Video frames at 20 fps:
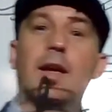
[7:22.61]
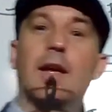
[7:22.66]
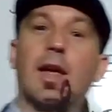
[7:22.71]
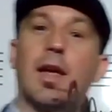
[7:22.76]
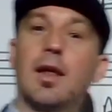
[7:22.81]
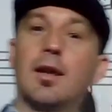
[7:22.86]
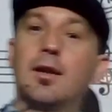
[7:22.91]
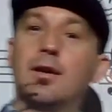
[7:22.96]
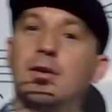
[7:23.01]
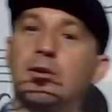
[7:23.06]

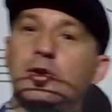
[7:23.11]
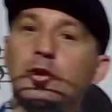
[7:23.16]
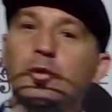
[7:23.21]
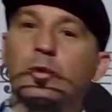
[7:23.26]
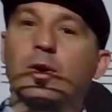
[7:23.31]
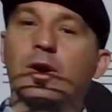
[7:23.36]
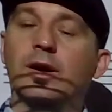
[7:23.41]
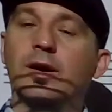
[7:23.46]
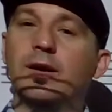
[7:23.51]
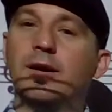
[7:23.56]
and a new
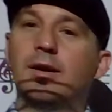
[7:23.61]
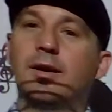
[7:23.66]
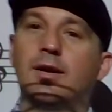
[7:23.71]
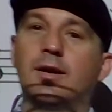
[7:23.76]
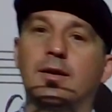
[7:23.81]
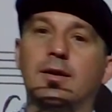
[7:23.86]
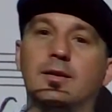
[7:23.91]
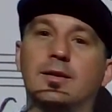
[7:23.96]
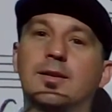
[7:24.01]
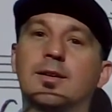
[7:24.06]
one
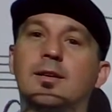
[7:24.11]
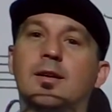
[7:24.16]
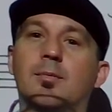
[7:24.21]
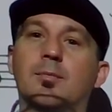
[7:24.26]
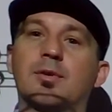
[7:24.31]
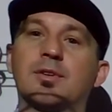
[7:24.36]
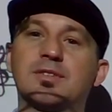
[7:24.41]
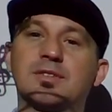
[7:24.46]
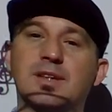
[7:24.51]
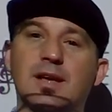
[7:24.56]
to
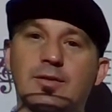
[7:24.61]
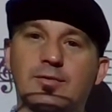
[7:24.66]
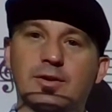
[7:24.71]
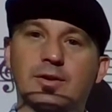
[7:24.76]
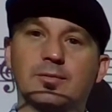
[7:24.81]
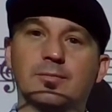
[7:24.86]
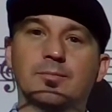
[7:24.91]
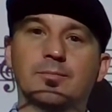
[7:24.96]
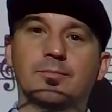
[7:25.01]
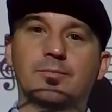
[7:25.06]
number
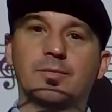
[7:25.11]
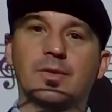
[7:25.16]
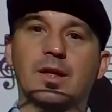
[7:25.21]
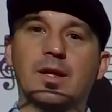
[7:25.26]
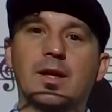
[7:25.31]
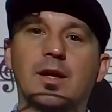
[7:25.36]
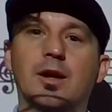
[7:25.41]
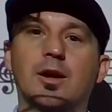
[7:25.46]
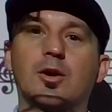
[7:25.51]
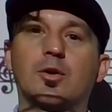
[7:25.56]
7,
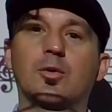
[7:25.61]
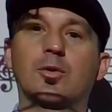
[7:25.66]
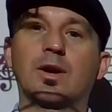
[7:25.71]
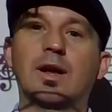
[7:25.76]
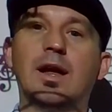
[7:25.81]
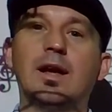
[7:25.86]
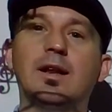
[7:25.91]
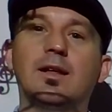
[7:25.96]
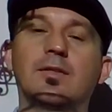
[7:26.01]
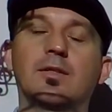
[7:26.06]

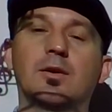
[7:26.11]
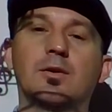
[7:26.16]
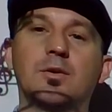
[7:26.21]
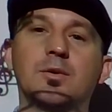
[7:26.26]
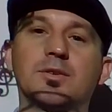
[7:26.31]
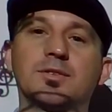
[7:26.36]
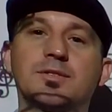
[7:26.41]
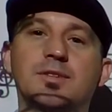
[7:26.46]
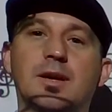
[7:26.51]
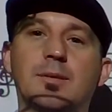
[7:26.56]
creating the
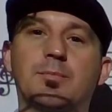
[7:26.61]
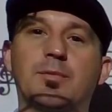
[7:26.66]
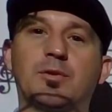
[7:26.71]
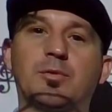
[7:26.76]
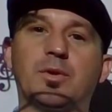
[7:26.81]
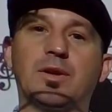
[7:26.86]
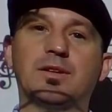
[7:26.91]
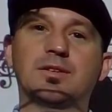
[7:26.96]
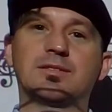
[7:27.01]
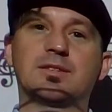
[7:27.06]
whole step
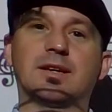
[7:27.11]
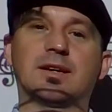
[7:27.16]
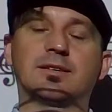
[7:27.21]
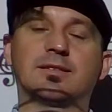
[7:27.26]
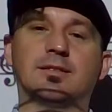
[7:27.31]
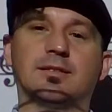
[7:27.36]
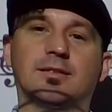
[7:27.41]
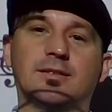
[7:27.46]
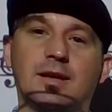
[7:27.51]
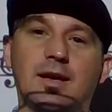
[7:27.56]
between
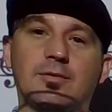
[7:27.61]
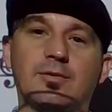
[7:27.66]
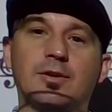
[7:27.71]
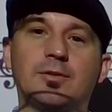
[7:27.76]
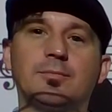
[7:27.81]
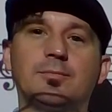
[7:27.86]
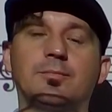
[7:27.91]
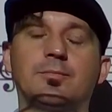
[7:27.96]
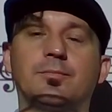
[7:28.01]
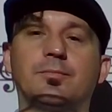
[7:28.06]
6 and 7.